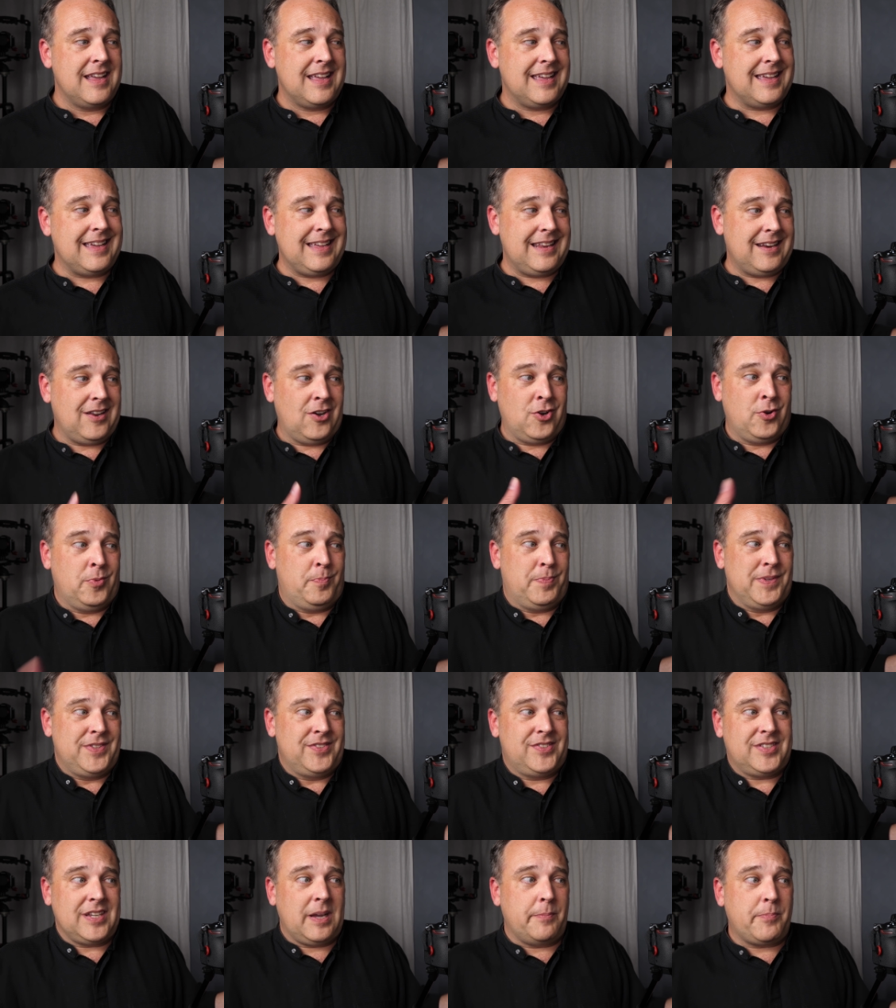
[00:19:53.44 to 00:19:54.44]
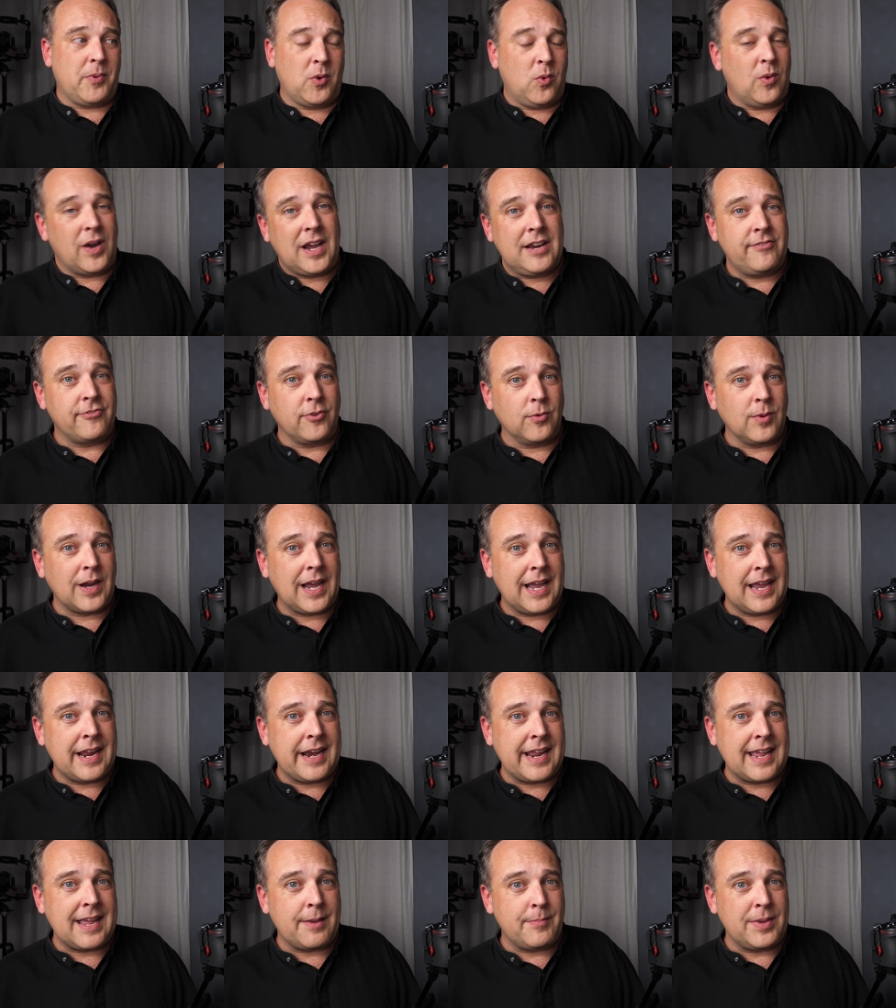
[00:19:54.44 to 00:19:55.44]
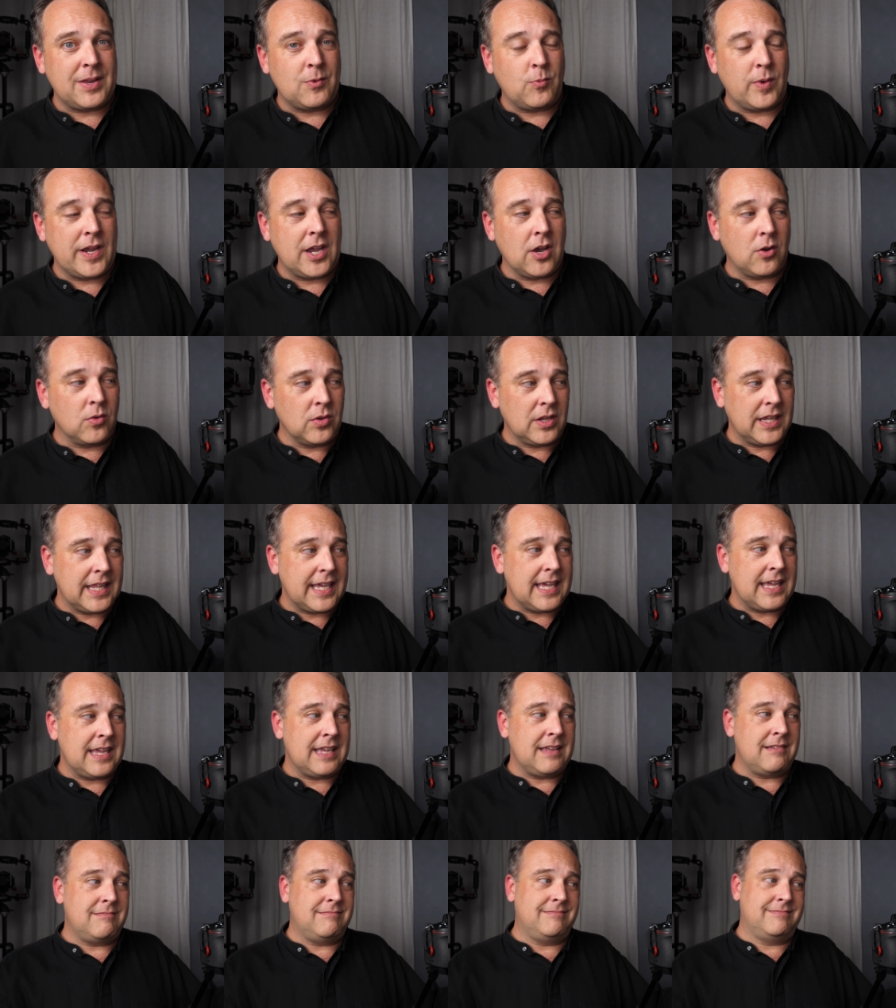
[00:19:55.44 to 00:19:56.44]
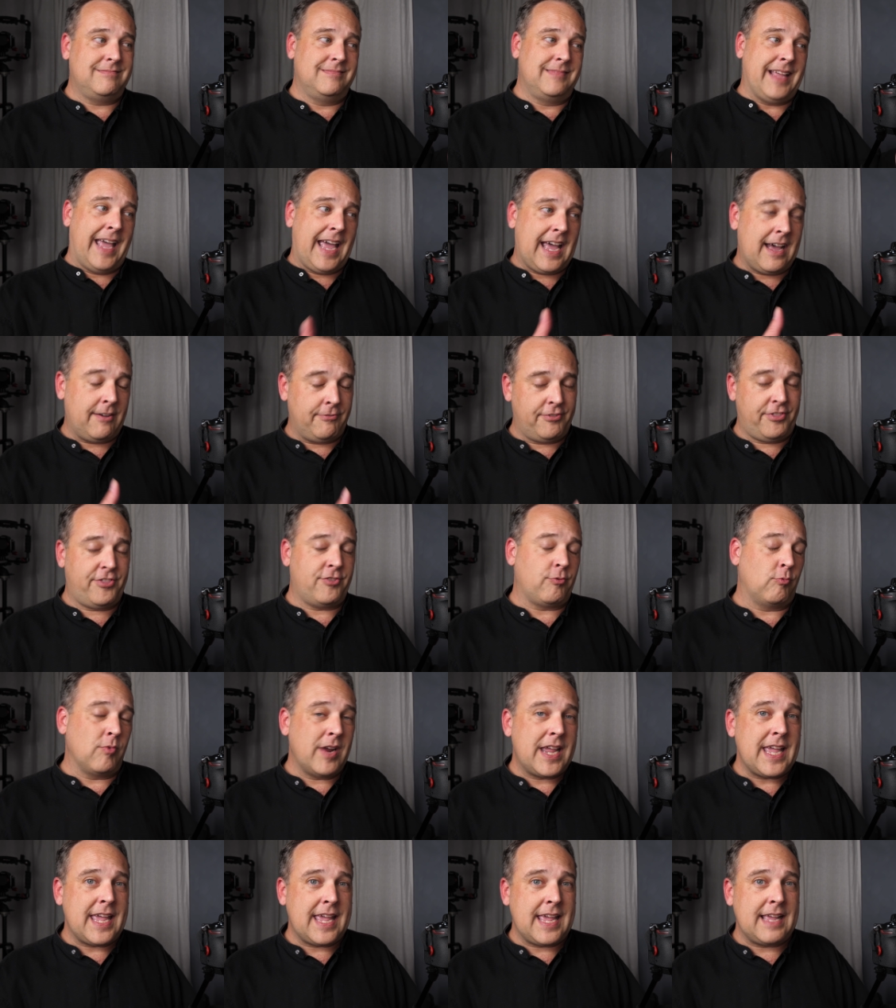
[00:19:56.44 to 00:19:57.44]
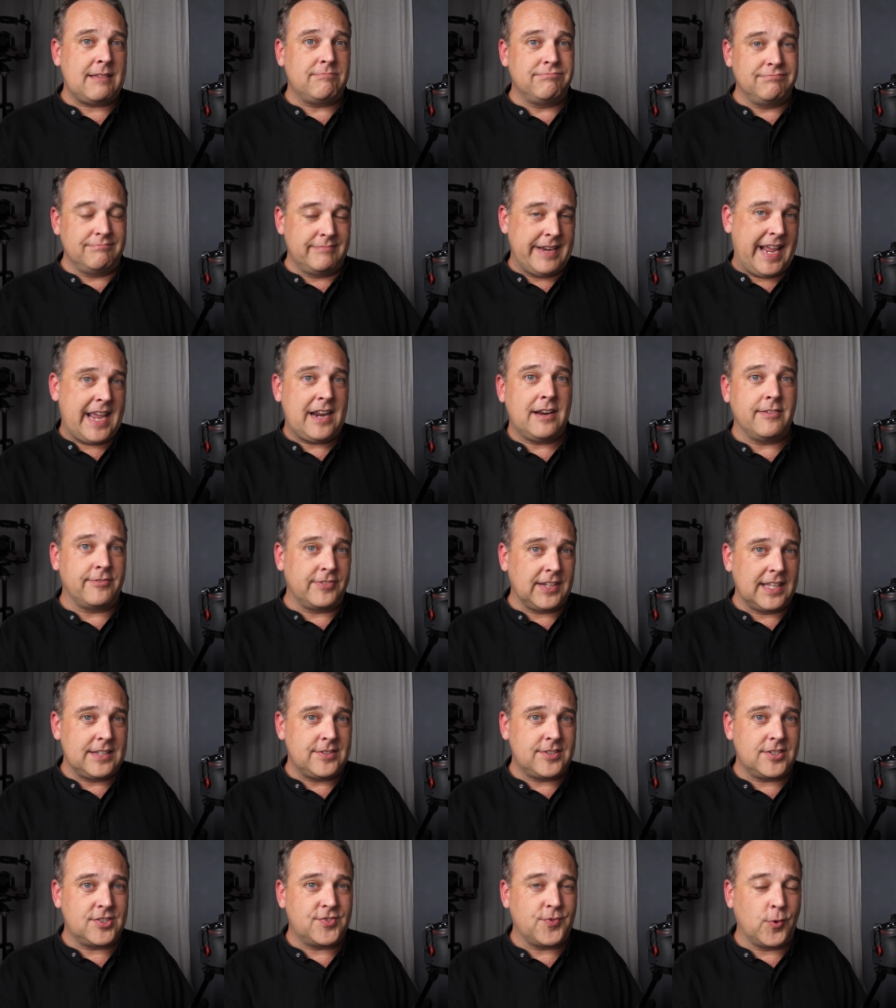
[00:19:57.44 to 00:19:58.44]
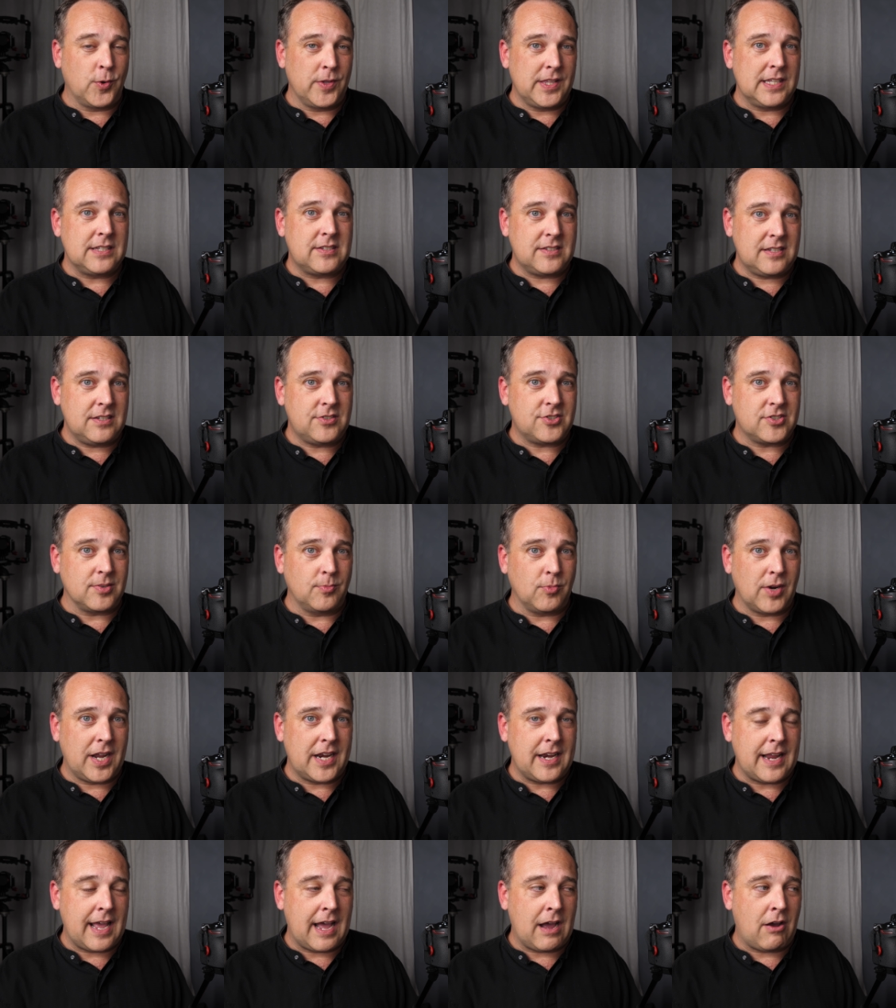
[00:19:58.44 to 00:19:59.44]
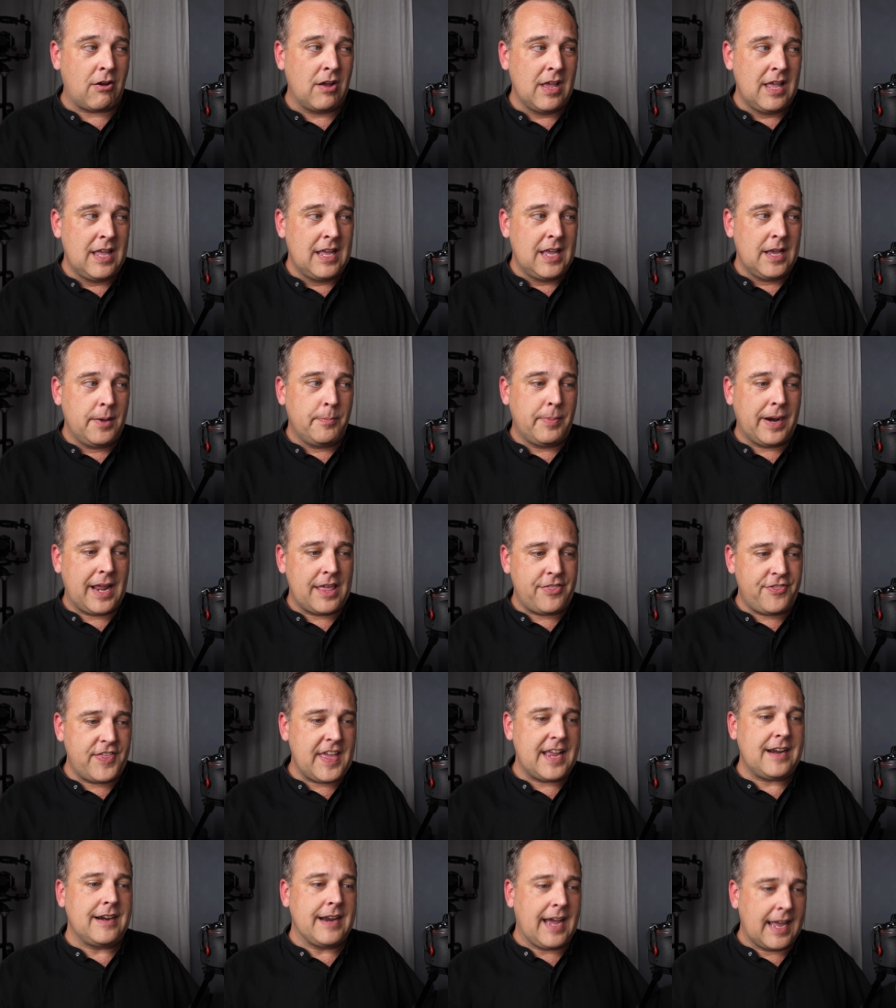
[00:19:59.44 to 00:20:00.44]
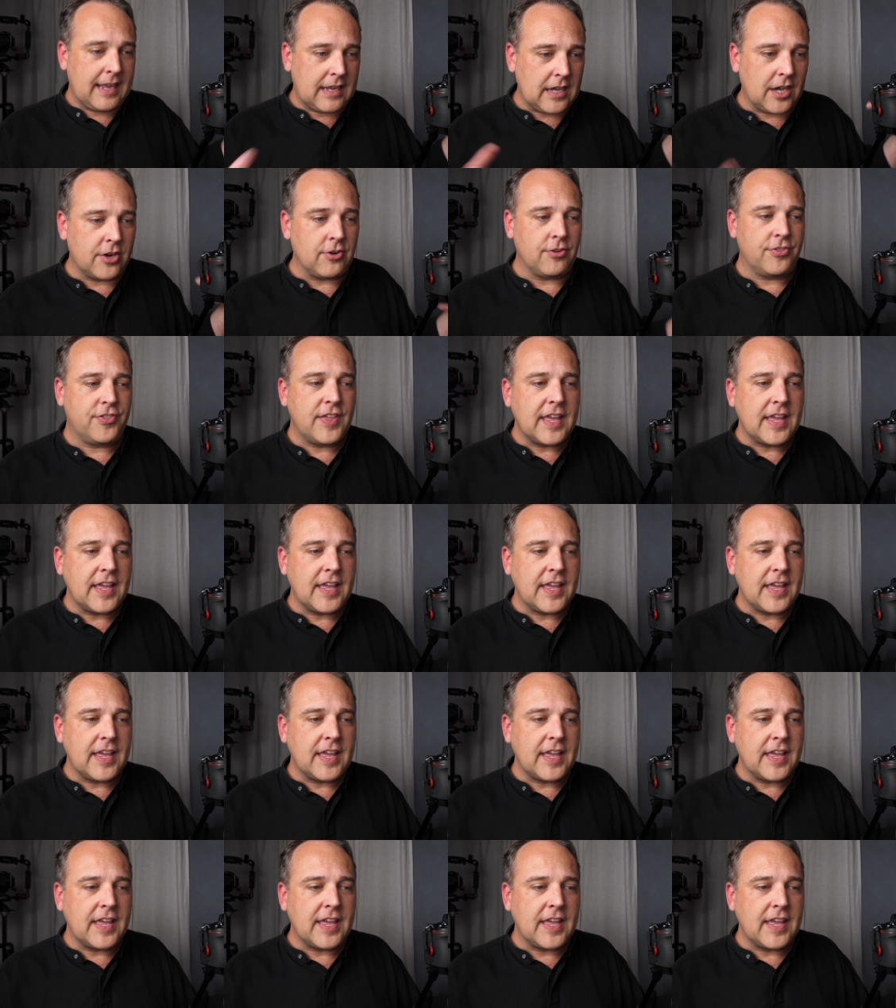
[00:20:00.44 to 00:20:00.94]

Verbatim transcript: it opens up a wide variety i mean we only have three native lenses for this system right now but i think nikon are